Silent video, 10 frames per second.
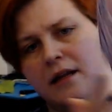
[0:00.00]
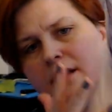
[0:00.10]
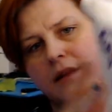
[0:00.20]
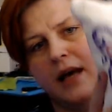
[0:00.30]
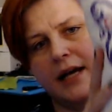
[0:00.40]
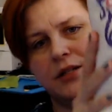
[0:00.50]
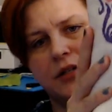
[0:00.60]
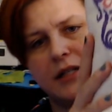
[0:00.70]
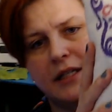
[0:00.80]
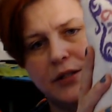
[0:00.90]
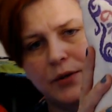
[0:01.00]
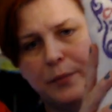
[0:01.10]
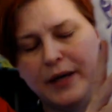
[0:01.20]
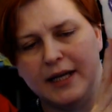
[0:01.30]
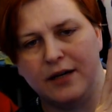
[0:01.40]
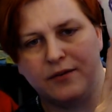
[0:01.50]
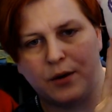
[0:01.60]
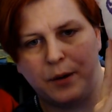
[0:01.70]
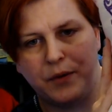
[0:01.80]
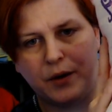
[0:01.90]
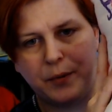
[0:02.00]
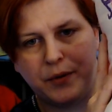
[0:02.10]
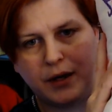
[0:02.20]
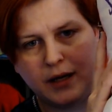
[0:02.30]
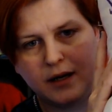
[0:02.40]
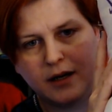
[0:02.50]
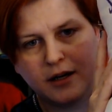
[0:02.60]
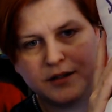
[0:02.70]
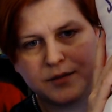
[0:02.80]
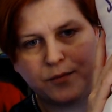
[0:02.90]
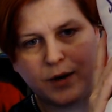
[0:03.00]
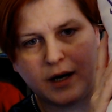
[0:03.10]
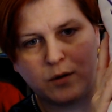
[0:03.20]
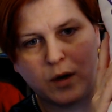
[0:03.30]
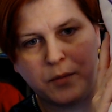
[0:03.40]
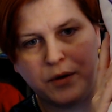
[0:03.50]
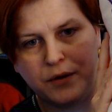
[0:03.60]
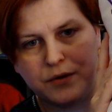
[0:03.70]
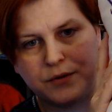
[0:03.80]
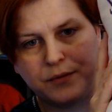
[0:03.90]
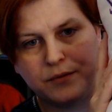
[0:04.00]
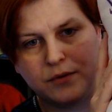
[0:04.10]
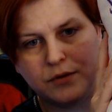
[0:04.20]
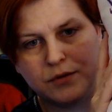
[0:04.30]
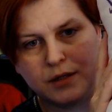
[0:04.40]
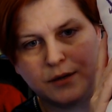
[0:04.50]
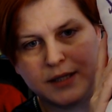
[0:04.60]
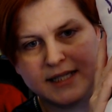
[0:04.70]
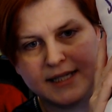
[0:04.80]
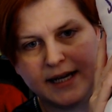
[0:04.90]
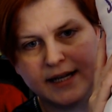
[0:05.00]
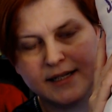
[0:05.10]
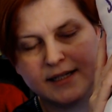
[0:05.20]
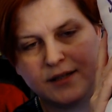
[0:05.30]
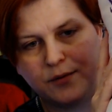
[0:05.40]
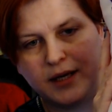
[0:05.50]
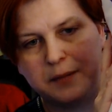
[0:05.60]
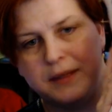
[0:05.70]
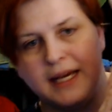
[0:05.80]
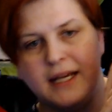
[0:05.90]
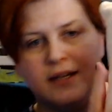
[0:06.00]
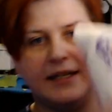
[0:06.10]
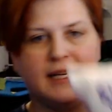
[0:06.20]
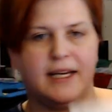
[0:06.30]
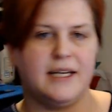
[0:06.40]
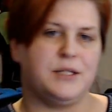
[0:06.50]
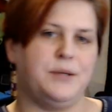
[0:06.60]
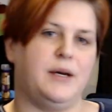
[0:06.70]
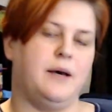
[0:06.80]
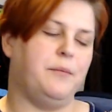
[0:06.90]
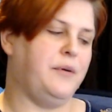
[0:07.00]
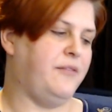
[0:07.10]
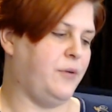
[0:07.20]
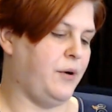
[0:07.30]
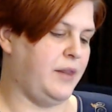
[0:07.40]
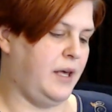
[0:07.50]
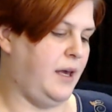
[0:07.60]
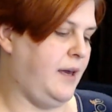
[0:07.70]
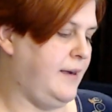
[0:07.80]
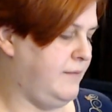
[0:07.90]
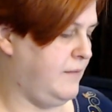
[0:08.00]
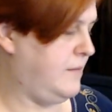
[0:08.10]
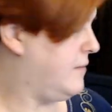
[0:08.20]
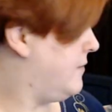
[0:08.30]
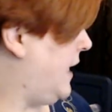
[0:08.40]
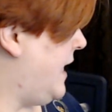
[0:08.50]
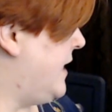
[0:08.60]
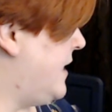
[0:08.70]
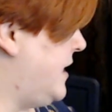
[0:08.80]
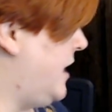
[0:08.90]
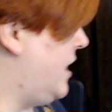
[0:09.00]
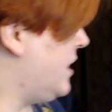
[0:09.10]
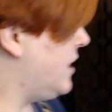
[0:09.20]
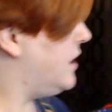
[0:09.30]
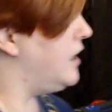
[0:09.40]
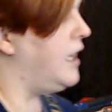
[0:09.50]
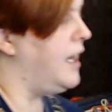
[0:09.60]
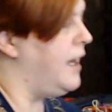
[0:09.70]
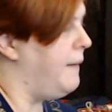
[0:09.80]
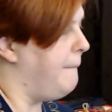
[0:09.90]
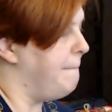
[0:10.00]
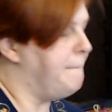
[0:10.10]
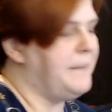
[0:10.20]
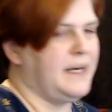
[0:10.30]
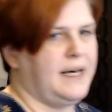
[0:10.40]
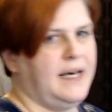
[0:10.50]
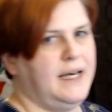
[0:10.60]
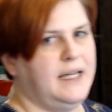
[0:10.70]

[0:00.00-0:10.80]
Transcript: I turned it into a pillow for Grandpa to put where Grandma used to always sit. We had planned on getting it to him before the end of the year, but